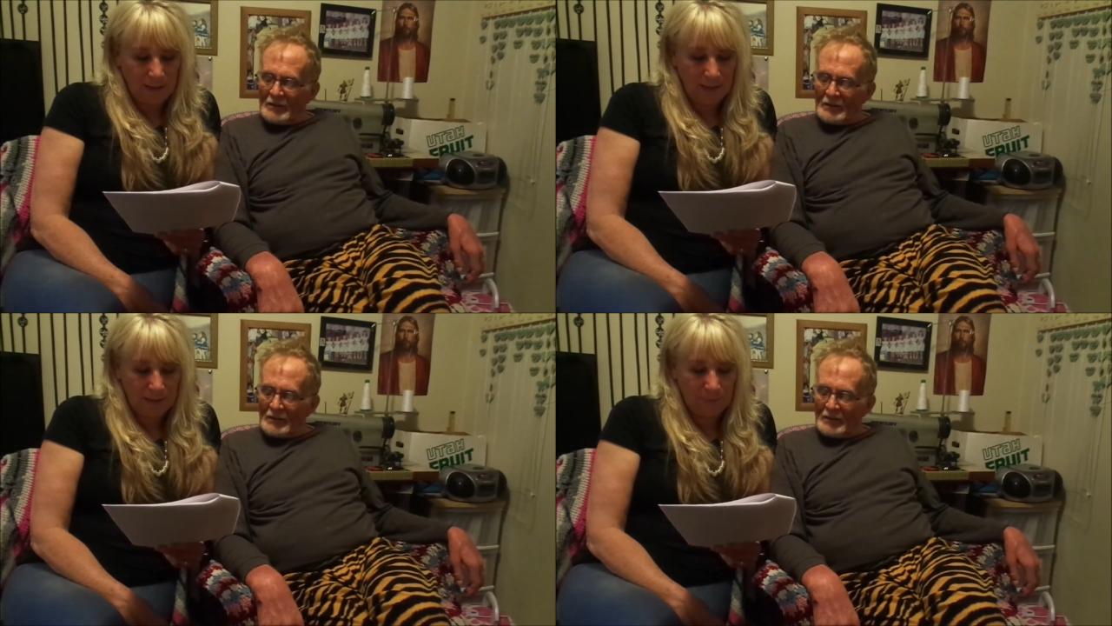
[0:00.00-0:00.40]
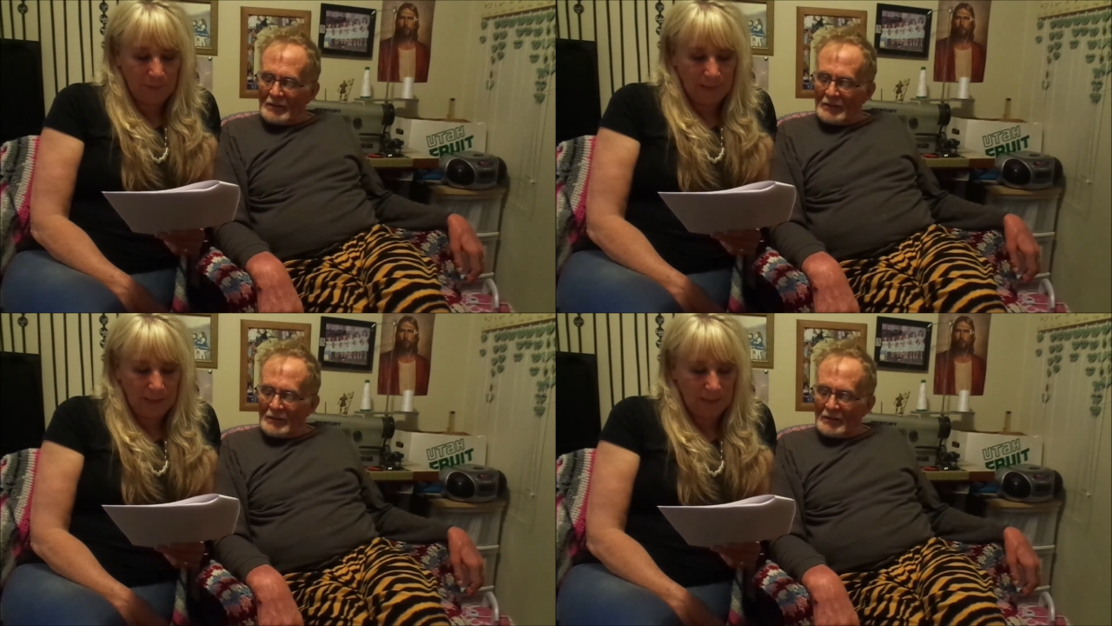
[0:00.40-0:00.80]
Speaker 1: That's
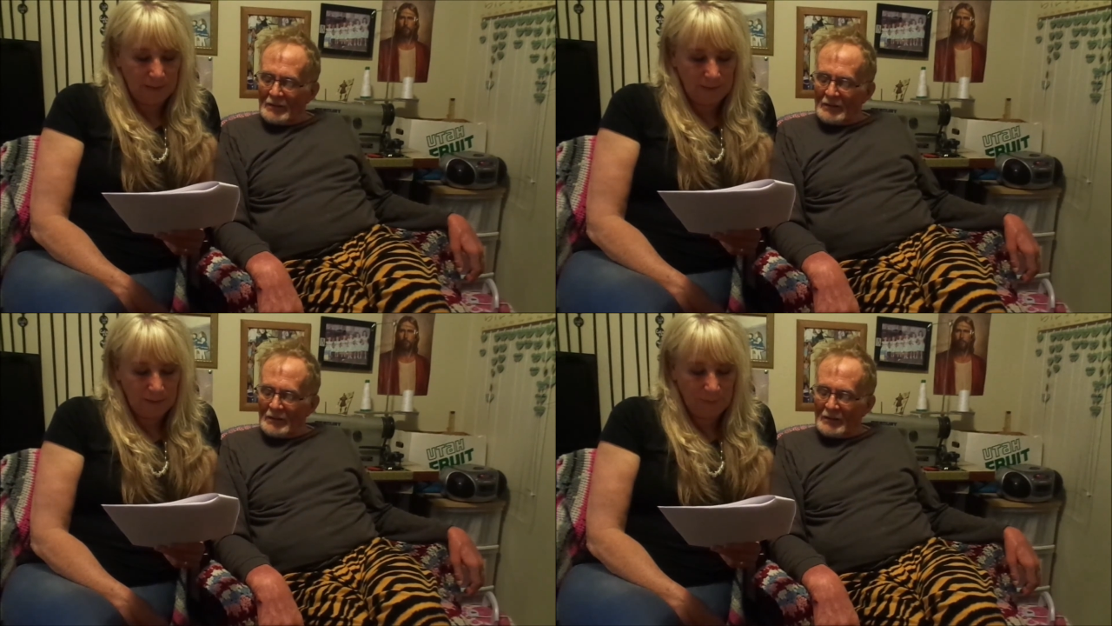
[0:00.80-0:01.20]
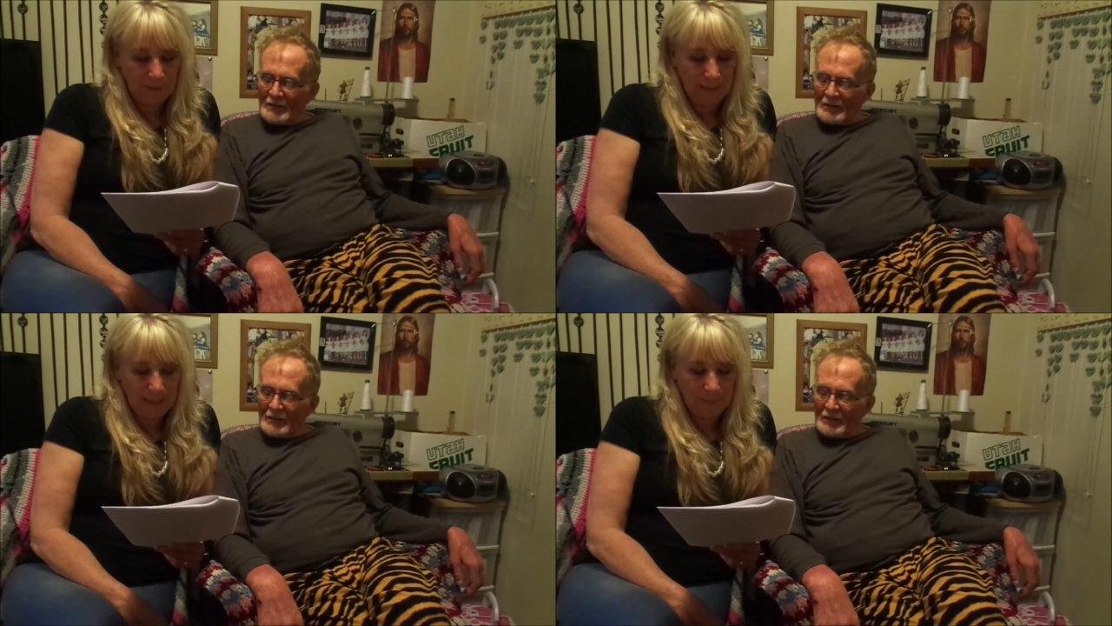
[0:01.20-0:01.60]

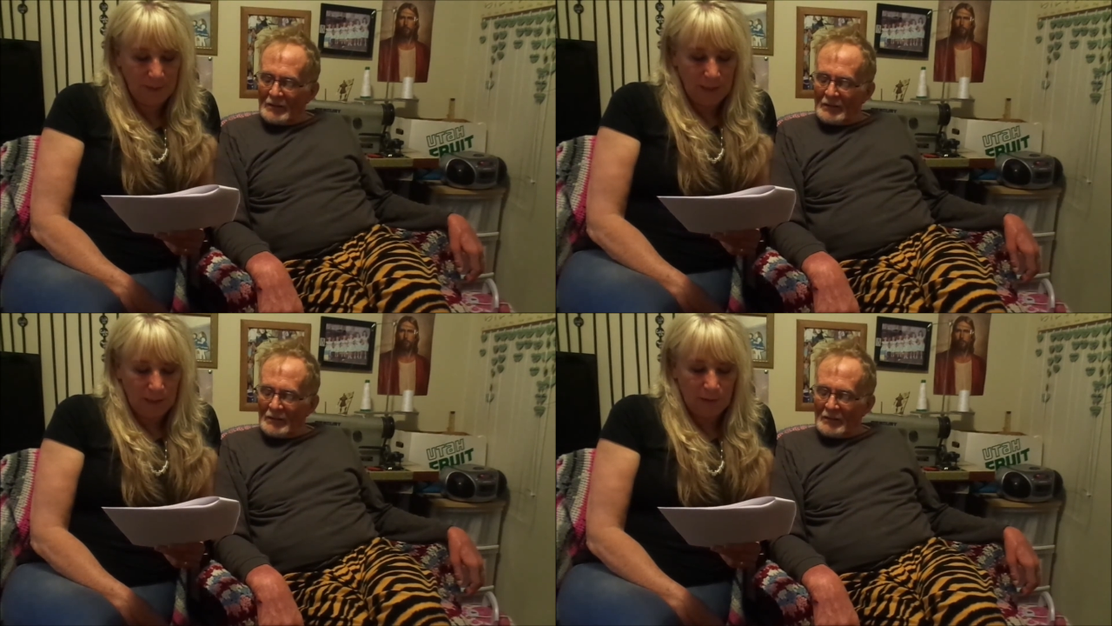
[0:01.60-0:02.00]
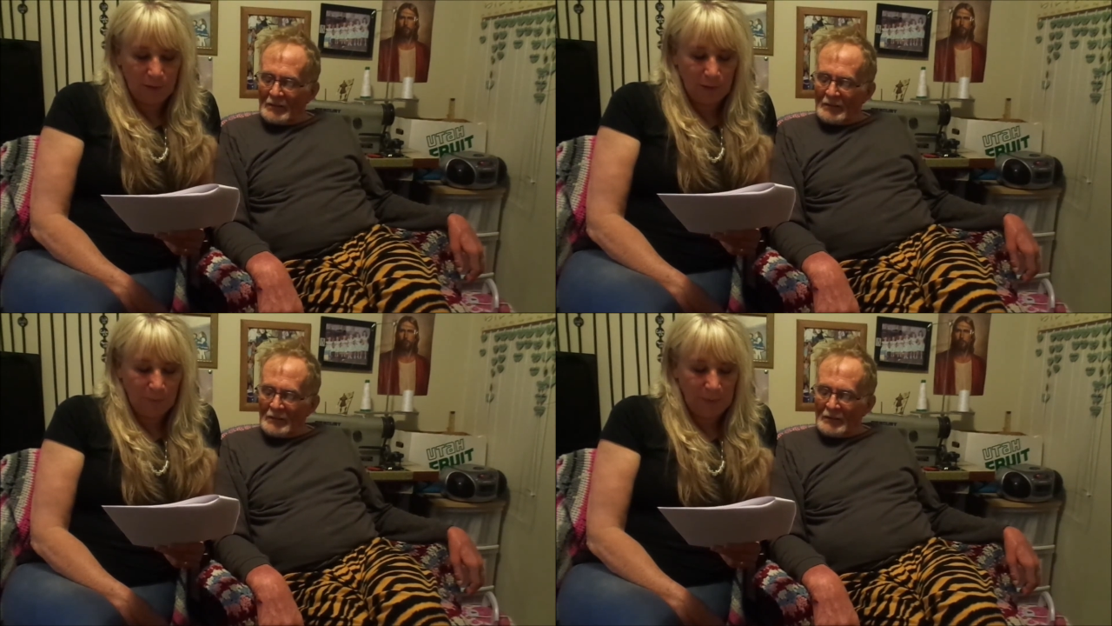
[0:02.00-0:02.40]
pretty name. Do
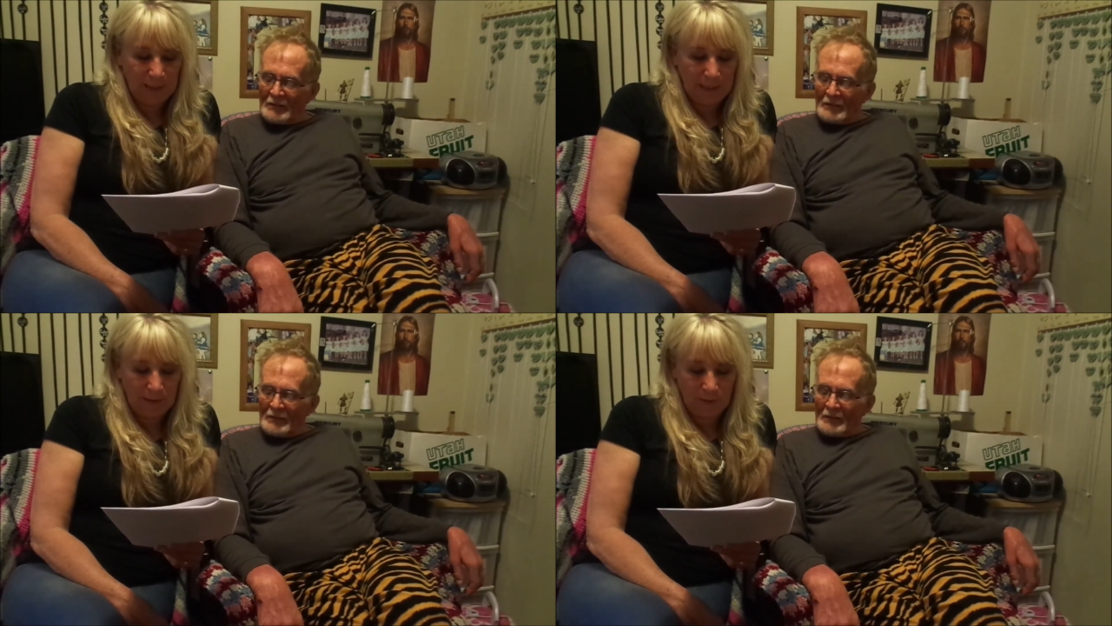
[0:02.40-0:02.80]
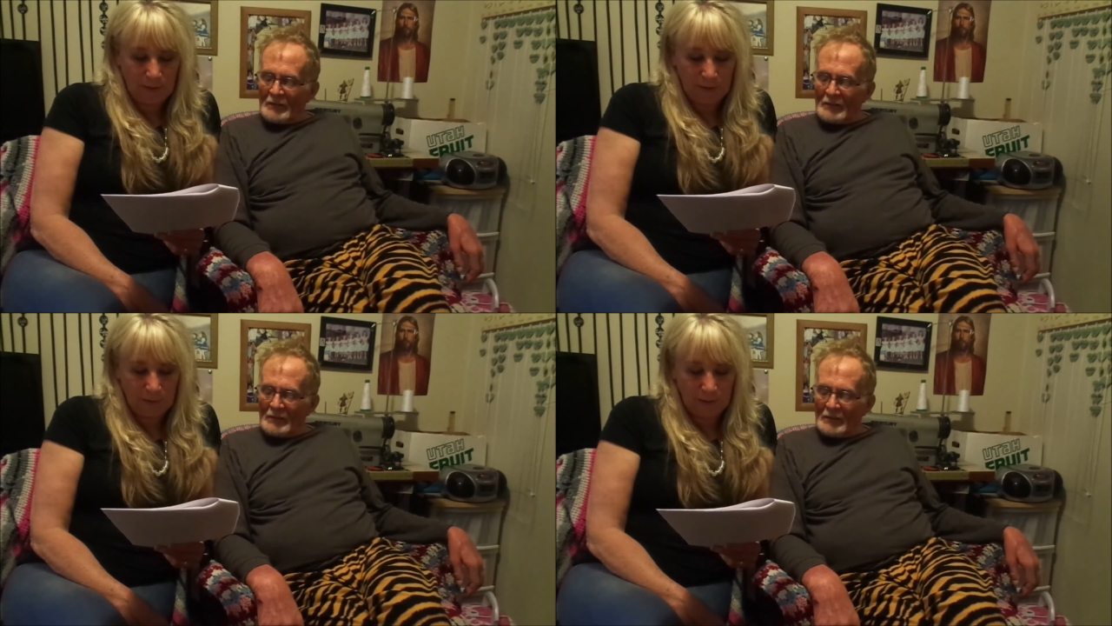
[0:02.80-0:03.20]
you bead or
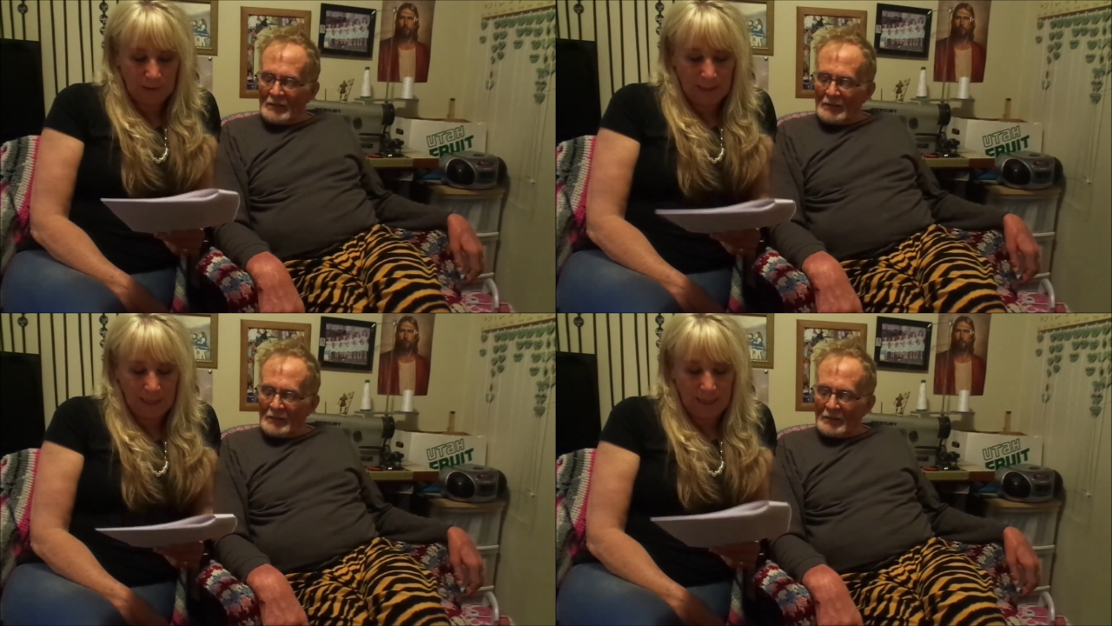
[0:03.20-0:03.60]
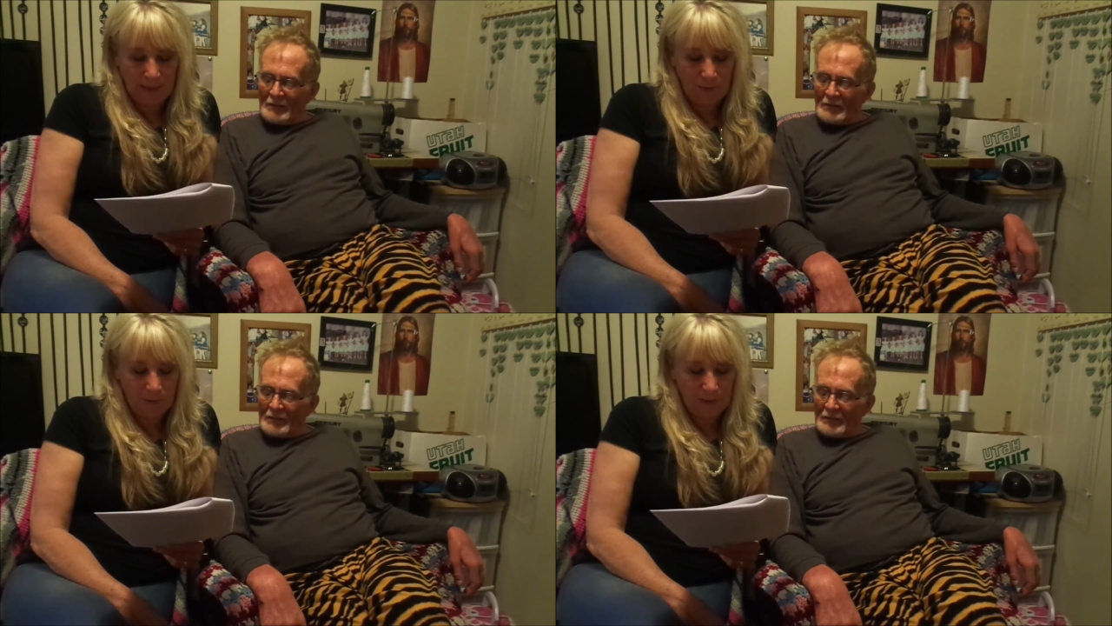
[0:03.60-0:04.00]

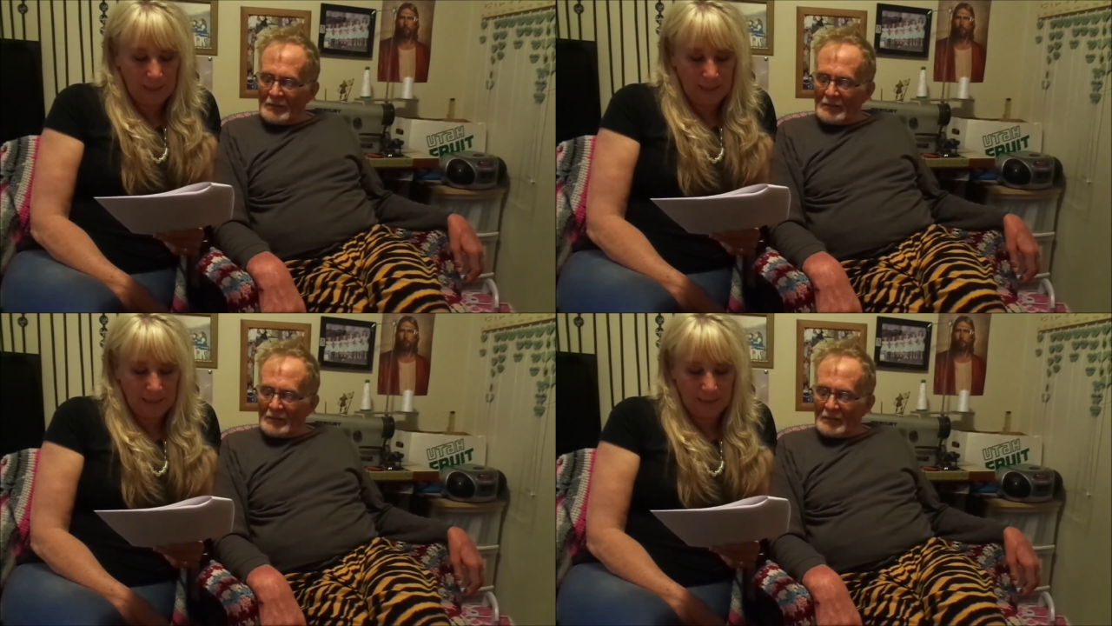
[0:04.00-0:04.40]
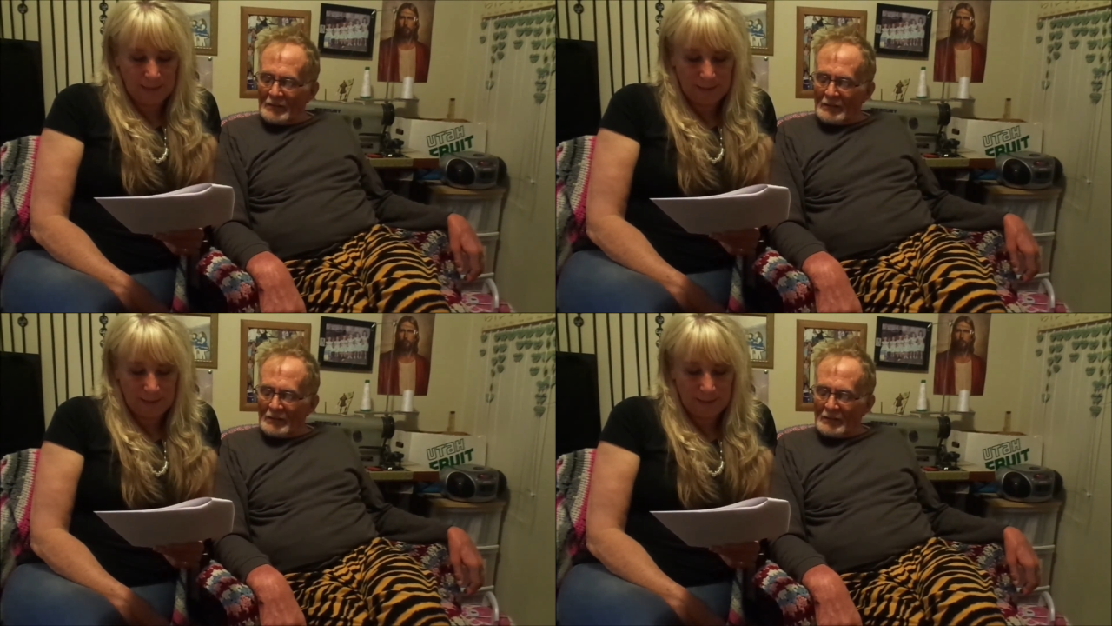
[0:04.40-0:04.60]
crochet or knit?